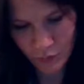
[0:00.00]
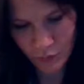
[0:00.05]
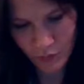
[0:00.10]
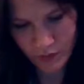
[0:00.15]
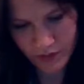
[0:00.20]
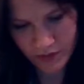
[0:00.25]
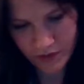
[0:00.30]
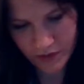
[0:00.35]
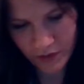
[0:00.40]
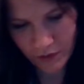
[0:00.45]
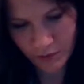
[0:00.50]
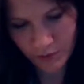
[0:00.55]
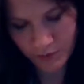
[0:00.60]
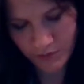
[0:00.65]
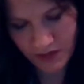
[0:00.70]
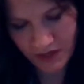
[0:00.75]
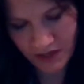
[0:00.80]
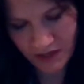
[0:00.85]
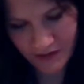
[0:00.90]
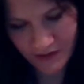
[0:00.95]
What are you
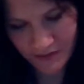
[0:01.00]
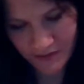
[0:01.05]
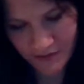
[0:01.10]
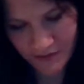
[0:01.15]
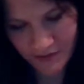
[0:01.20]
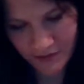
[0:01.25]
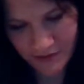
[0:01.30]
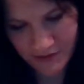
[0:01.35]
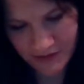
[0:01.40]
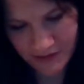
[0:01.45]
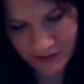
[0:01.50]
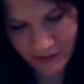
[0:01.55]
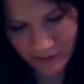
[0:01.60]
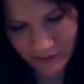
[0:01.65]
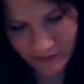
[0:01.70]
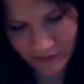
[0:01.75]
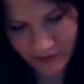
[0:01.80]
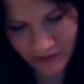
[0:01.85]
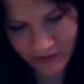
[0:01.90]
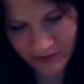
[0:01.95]
made of? Are you
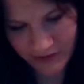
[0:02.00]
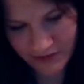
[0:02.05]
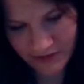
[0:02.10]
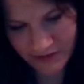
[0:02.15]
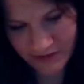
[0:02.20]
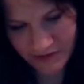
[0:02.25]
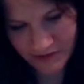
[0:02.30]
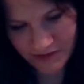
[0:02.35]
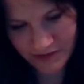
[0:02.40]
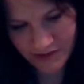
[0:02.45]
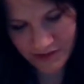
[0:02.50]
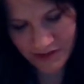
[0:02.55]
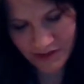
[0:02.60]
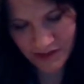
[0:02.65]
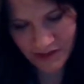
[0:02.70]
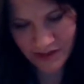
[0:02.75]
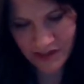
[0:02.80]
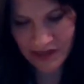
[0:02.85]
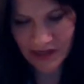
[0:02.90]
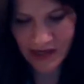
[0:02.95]
silver?
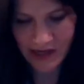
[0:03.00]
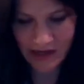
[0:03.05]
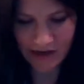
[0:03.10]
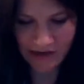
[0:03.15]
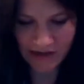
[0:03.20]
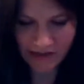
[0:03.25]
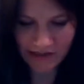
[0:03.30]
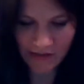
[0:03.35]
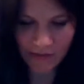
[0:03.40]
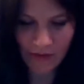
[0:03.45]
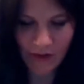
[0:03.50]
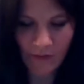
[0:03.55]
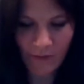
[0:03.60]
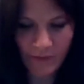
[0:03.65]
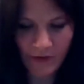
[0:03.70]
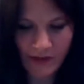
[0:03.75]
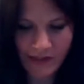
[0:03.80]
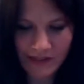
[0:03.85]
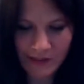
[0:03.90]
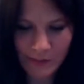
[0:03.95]
It doesn't, it
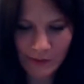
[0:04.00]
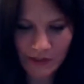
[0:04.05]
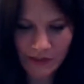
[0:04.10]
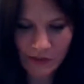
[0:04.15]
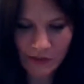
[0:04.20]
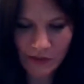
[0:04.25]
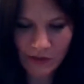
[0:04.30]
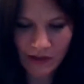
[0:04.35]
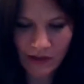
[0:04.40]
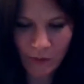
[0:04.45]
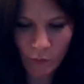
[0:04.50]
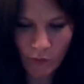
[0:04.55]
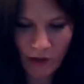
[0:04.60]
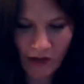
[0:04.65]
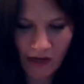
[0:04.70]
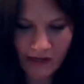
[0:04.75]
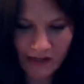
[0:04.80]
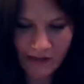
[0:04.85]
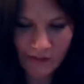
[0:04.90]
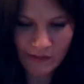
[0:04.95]
feels a bit too
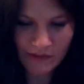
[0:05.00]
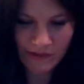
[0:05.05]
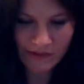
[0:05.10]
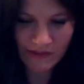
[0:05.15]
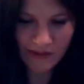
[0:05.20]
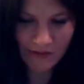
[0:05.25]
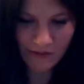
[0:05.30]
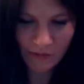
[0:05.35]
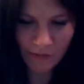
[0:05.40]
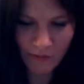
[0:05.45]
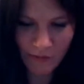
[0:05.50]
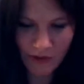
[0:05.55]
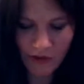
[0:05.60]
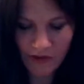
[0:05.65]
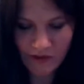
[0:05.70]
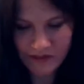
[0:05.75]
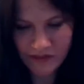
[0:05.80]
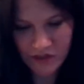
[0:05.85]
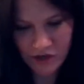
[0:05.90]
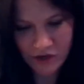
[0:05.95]
lightweight to be silver, but it
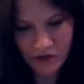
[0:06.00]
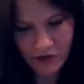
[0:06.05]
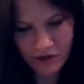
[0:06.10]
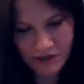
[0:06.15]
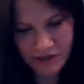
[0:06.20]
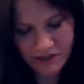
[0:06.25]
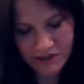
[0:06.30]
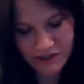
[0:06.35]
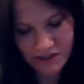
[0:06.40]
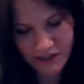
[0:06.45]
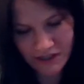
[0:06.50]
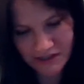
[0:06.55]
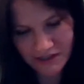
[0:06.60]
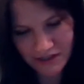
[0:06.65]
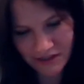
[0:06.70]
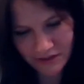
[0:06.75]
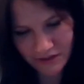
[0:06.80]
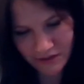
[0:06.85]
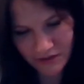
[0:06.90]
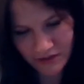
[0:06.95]
looks tarnished like
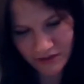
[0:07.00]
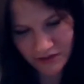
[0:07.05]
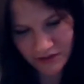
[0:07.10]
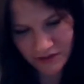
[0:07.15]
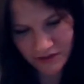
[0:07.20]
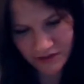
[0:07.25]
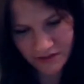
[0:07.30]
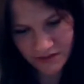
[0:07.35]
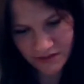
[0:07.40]
silver.